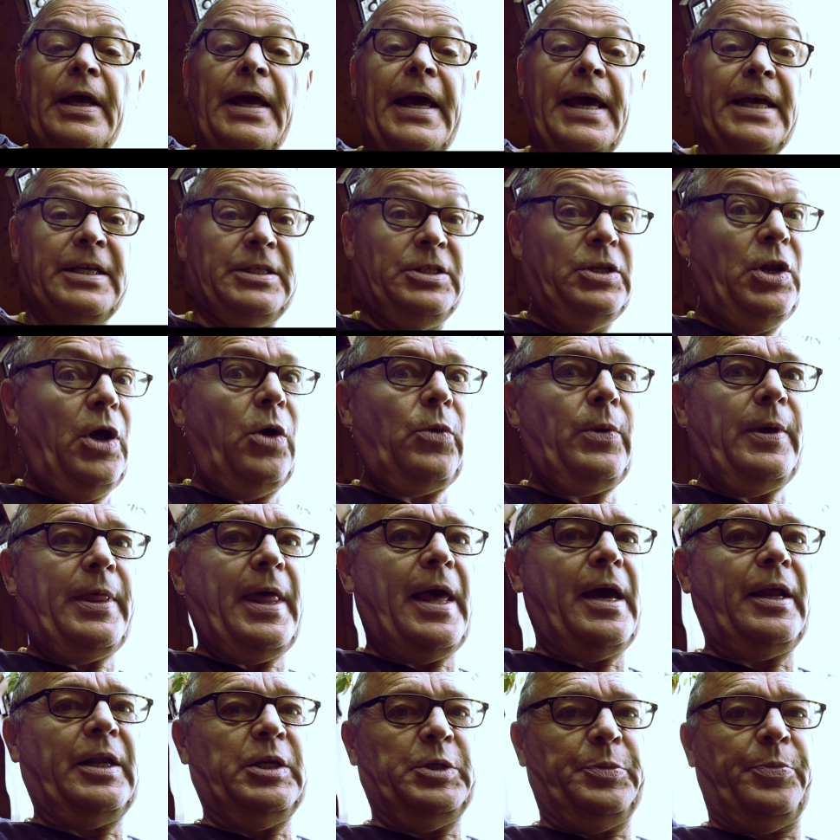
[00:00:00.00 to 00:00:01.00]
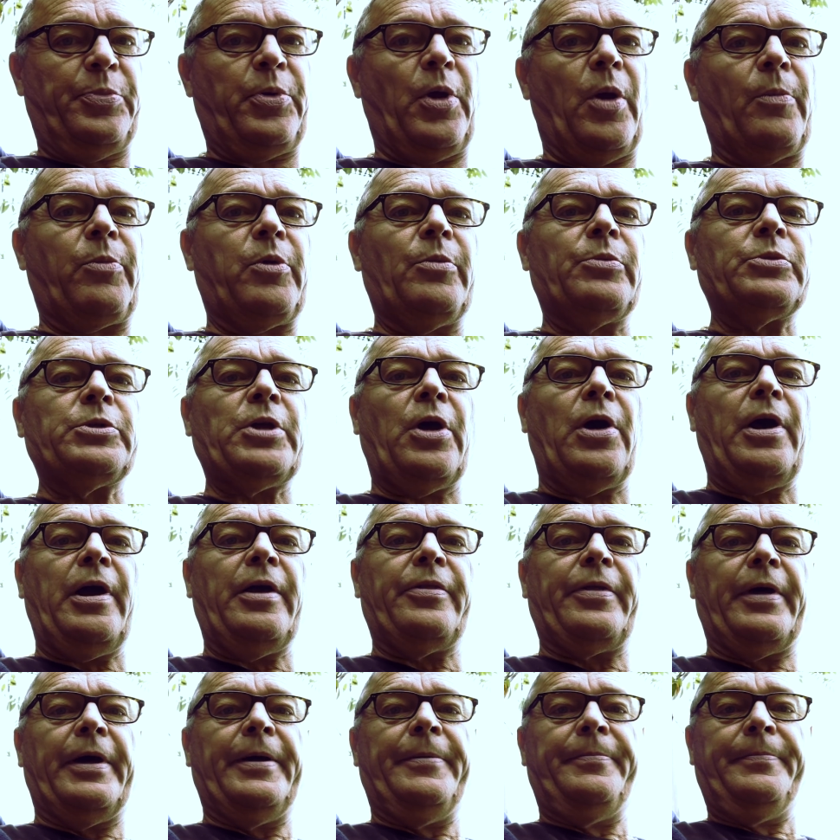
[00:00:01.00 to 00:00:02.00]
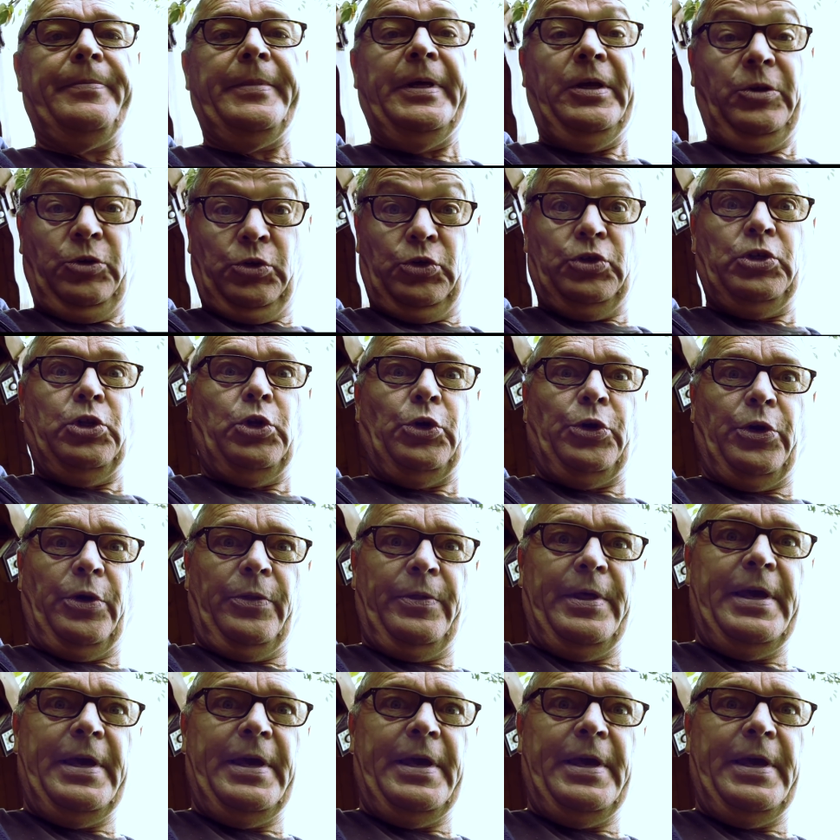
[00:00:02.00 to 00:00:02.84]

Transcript: is not without its problems either. Just look at